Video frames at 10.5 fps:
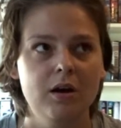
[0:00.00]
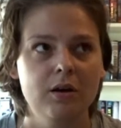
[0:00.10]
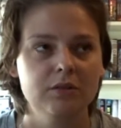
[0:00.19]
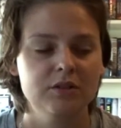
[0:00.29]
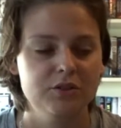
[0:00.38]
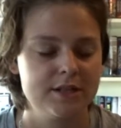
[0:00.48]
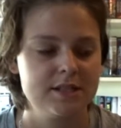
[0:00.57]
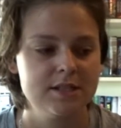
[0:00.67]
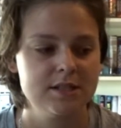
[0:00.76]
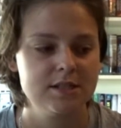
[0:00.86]
the
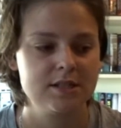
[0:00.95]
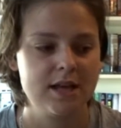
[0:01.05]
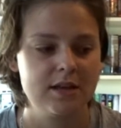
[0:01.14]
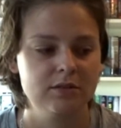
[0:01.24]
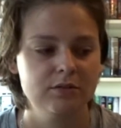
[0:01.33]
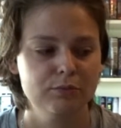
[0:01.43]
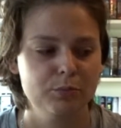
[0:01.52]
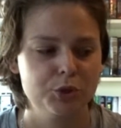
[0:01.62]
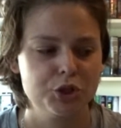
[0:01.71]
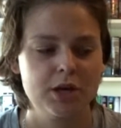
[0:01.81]
dresses and
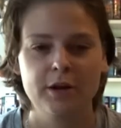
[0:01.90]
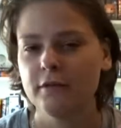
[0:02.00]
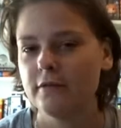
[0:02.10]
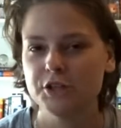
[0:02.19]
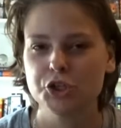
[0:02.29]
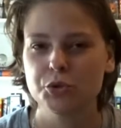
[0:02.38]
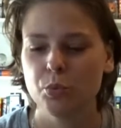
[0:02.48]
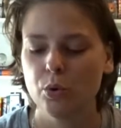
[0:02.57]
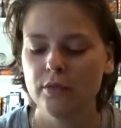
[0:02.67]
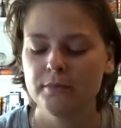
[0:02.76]
what kind of event she
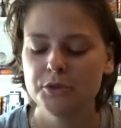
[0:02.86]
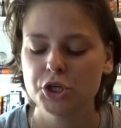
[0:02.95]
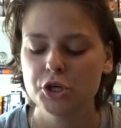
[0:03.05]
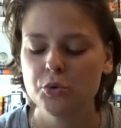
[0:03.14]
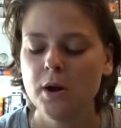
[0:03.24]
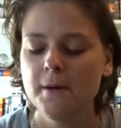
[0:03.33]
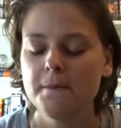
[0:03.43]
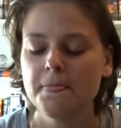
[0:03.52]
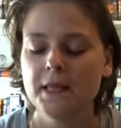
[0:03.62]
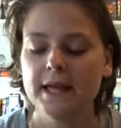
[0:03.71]
wore them to.
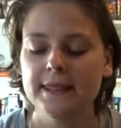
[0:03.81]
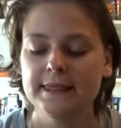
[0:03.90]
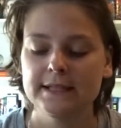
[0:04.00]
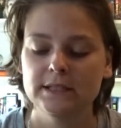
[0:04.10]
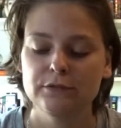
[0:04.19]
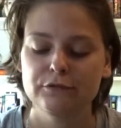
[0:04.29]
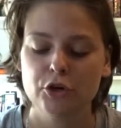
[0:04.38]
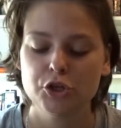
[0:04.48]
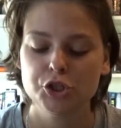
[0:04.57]
And then the first